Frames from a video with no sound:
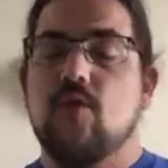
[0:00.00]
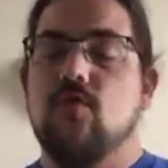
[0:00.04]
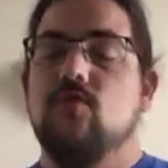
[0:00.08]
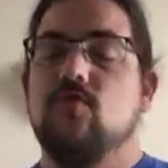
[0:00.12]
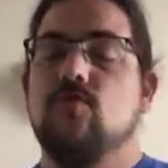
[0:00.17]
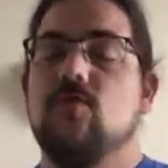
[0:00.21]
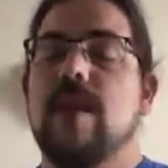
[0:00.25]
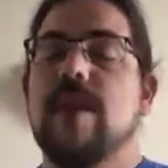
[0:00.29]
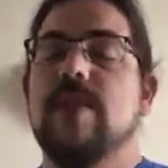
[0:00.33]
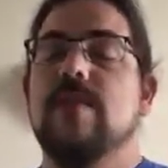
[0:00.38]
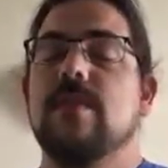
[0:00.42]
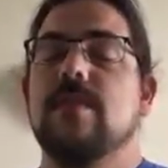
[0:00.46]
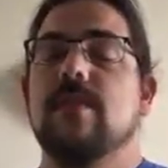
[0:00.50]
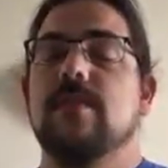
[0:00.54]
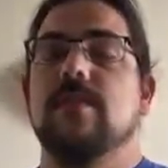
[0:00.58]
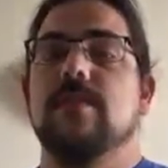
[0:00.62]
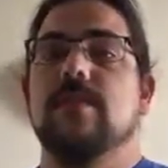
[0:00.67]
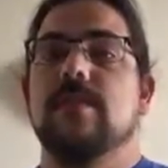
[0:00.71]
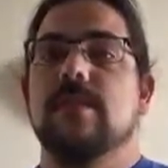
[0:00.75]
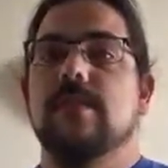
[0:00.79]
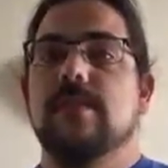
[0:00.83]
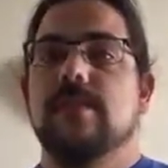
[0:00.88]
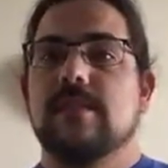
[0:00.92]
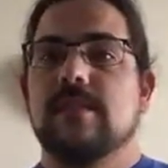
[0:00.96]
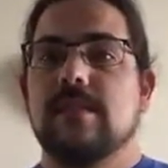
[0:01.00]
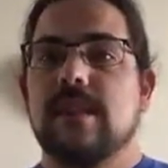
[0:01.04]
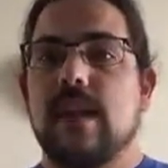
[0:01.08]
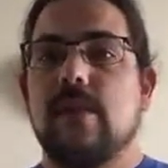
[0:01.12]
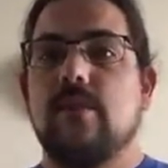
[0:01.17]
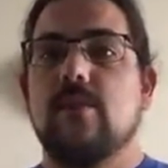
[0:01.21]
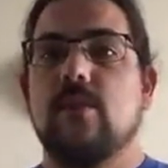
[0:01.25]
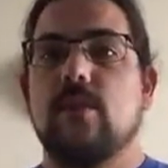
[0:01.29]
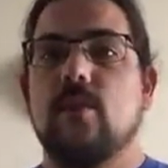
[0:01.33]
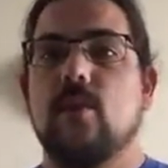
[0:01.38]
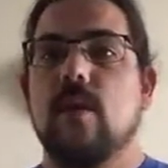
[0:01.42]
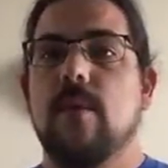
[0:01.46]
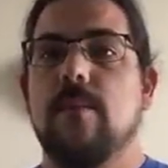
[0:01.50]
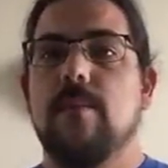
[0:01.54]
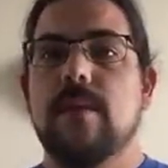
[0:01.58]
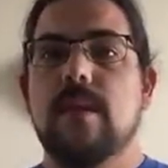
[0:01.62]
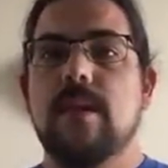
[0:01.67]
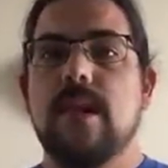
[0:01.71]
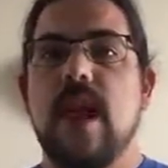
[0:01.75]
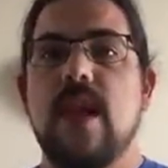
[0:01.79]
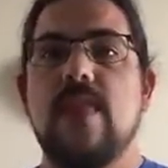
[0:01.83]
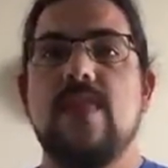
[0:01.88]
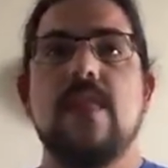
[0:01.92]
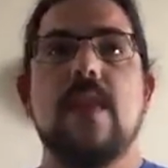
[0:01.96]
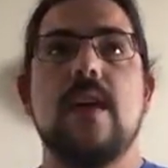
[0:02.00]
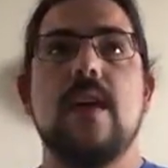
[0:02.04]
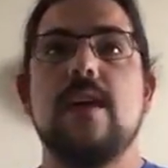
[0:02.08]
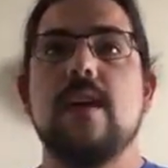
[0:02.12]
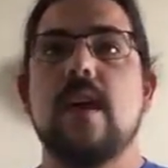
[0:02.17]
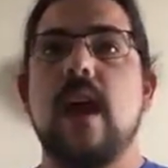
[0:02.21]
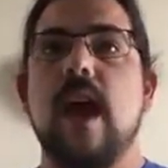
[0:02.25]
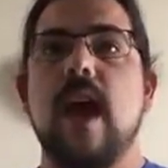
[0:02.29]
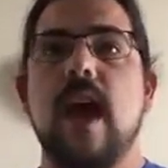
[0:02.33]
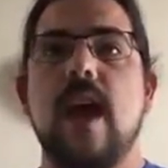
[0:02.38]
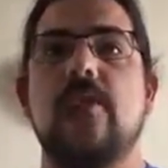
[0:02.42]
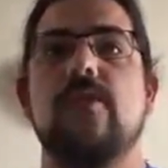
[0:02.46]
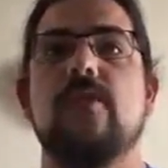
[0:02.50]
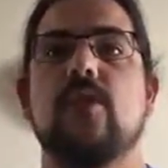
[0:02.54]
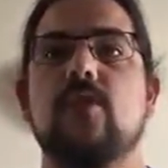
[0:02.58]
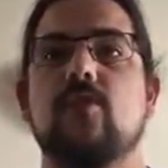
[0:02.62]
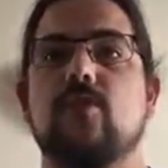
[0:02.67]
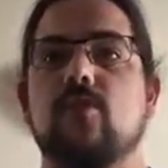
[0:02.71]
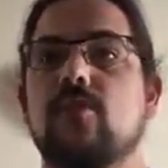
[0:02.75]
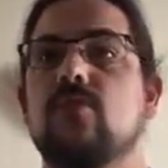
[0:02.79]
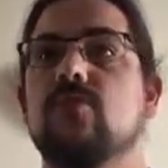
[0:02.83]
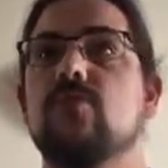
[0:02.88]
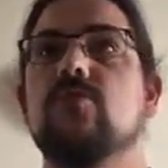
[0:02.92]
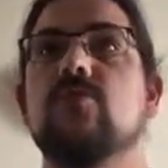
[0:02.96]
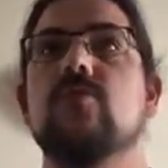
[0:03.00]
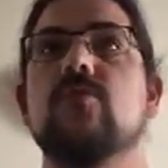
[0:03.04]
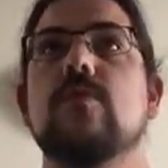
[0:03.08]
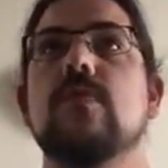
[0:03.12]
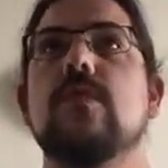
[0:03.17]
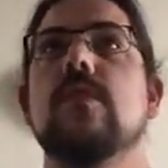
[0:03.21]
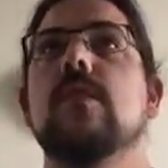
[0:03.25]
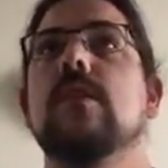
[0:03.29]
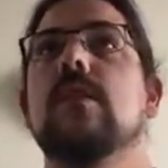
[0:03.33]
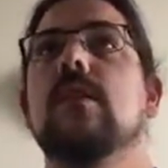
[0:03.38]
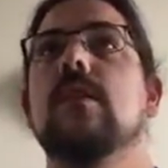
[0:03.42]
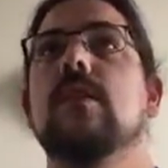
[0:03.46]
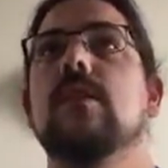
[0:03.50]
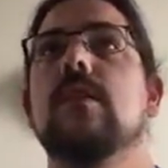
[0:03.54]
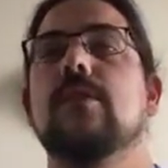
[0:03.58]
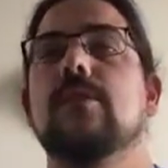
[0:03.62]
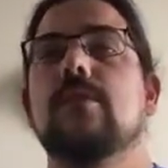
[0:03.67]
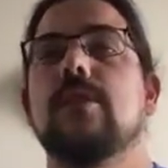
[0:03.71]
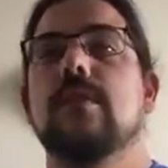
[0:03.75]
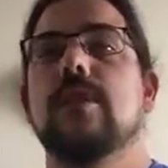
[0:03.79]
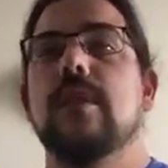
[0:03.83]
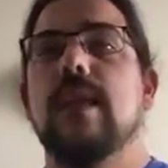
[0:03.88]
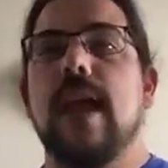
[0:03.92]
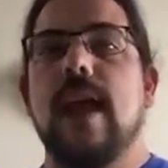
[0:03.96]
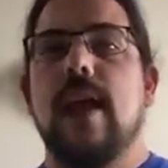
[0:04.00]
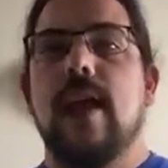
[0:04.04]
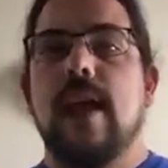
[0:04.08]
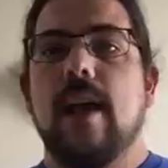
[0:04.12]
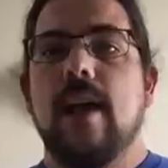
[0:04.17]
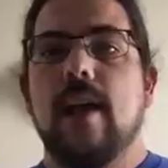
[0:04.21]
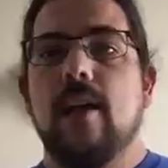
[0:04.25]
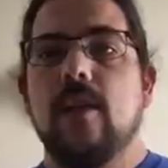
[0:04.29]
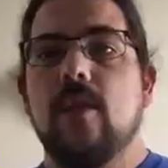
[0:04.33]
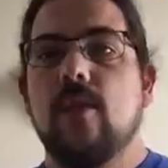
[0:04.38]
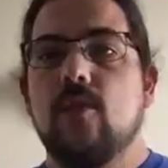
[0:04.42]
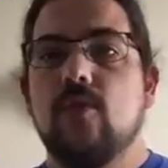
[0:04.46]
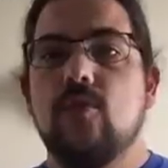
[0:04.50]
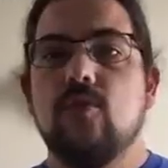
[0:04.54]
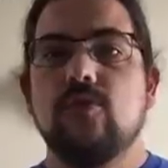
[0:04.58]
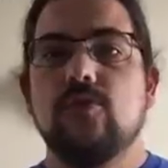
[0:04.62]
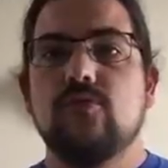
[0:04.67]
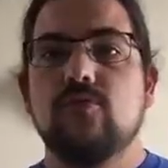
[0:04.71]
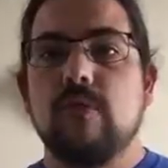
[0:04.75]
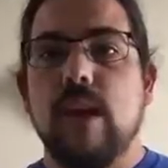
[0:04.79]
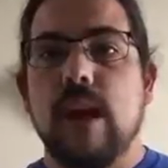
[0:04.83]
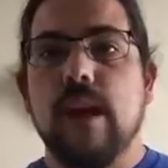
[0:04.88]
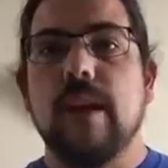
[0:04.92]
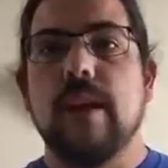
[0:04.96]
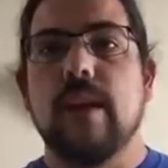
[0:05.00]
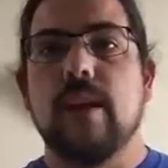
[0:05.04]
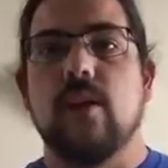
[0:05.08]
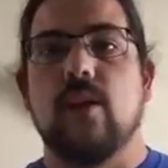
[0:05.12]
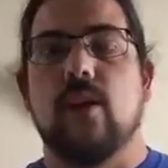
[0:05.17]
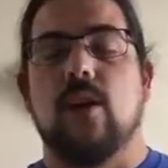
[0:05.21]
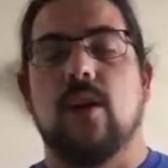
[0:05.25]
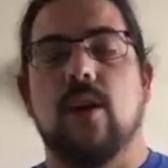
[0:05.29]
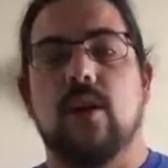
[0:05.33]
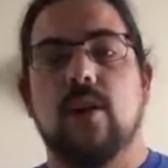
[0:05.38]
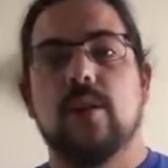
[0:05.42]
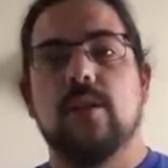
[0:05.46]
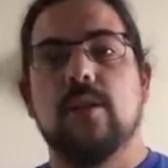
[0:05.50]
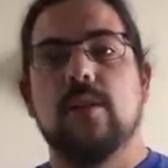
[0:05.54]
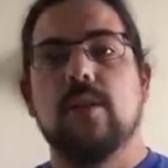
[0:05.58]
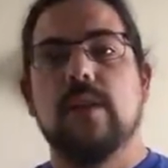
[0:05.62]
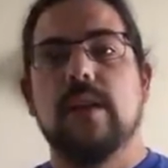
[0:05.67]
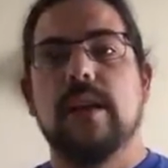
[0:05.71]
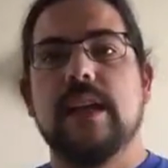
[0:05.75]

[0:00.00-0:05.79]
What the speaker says: rent the sound equipment, and then I have a crew who's running it all.